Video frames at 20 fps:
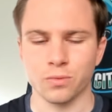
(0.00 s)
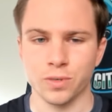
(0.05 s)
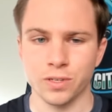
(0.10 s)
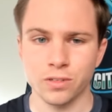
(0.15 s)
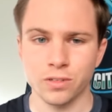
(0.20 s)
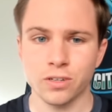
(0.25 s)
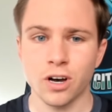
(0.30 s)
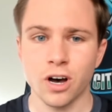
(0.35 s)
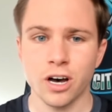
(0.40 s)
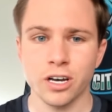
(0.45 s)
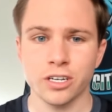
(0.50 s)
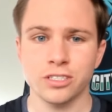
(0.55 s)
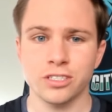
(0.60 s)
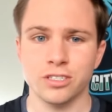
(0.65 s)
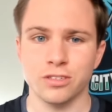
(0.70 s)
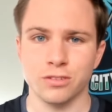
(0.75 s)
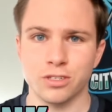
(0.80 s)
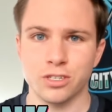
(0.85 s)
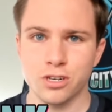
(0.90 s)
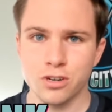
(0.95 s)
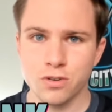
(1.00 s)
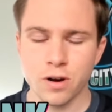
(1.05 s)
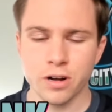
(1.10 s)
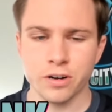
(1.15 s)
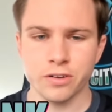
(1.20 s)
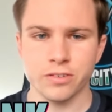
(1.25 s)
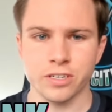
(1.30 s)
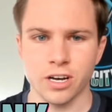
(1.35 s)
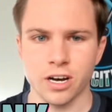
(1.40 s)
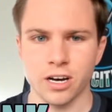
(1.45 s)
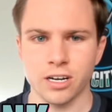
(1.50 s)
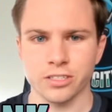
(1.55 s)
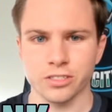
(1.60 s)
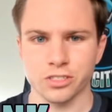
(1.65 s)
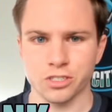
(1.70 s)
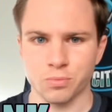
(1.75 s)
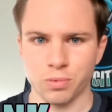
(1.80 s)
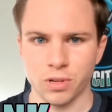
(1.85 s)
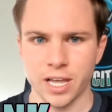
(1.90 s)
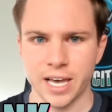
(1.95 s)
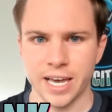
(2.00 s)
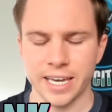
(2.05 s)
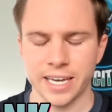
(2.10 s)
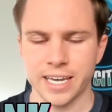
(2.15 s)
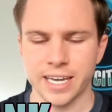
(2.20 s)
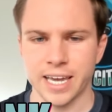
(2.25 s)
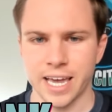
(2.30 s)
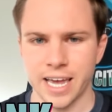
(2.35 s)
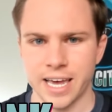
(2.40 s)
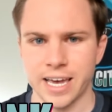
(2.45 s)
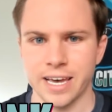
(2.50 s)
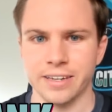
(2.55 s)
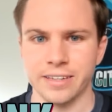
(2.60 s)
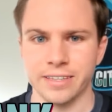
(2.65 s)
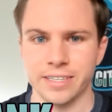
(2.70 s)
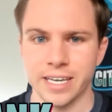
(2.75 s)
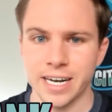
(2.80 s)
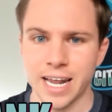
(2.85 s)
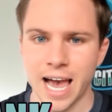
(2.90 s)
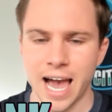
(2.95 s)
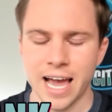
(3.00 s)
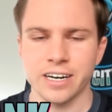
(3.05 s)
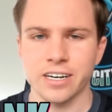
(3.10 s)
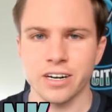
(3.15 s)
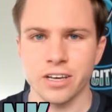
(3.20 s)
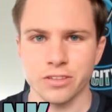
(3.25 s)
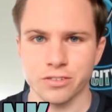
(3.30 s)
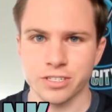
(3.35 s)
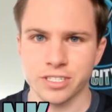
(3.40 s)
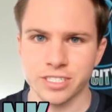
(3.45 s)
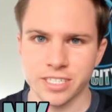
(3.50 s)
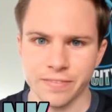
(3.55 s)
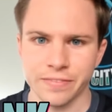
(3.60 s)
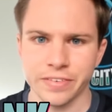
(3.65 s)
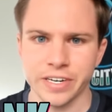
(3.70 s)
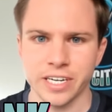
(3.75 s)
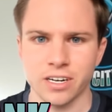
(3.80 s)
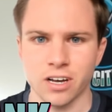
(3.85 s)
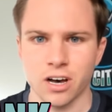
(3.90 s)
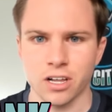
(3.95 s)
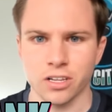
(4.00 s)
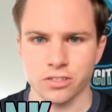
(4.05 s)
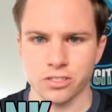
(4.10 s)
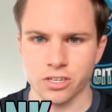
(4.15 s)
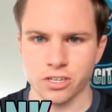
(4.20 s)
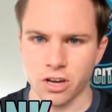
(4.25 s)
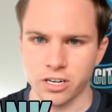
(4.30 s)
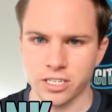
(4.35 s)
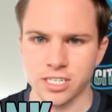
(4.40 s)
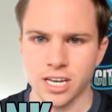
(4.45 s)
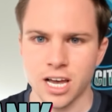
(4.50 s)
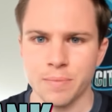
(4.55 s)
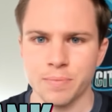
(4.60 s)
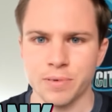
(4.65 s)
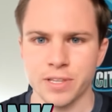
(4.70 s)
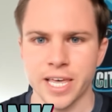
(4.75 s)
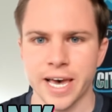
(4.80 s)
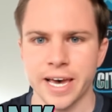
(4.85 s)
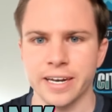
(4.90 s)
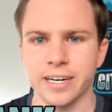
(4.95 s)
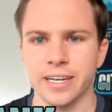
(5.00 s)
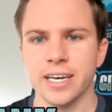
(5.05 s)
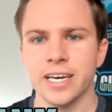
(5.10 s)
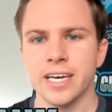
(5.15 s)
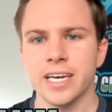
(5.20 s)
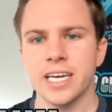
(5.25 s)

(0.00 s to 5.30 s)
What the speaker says: will cost you $200 blank and then add another $70 on top of that